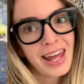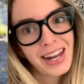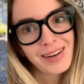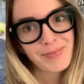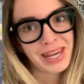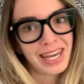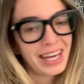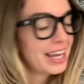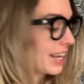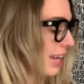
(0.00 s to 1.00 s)
and pink
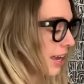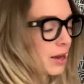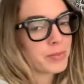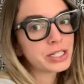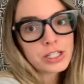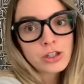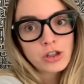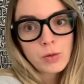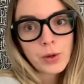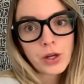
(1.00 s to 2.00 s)
gingham, which is
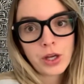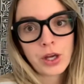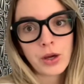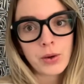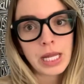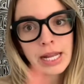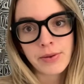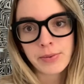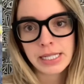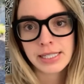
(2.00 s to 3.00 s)
super cute.
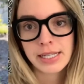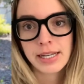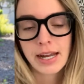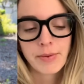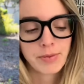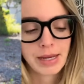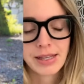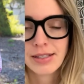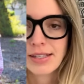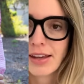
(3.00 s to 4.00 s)
Another reason I would
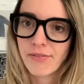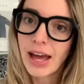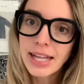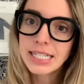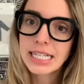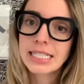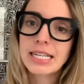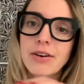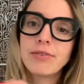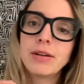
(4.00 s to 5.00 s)
make this like a Valentine's
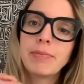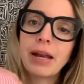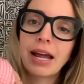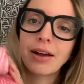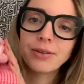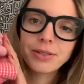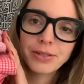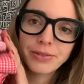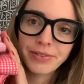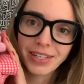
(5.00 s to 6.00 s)
outfit, but I
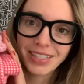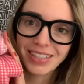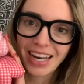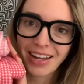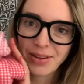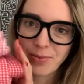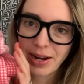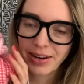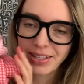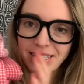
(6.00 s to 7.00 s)
also feel that I could
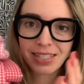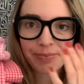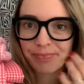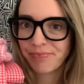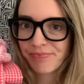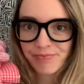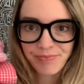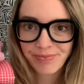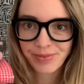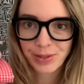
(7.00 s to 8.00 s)
wear it
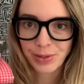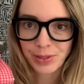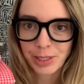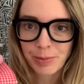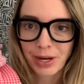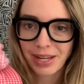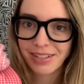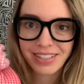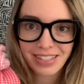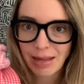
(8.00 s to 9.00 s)
through the spring,
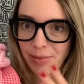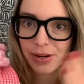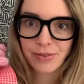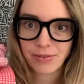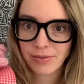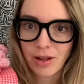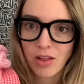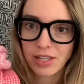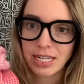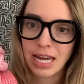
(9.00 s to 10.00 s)
summer,
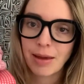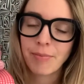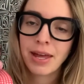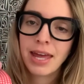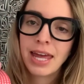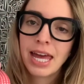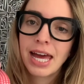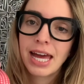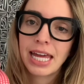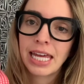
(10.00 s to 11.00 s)
all the time,
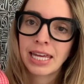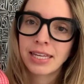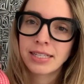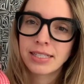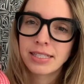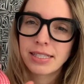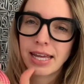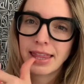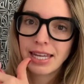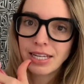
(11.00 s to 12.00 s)
is I
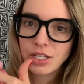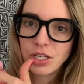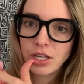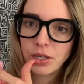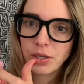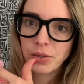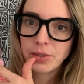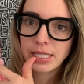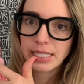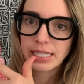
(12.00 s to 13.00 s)
think she
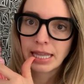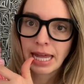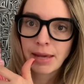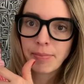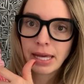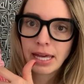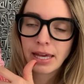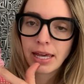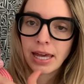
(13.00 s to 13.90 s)
used this light pink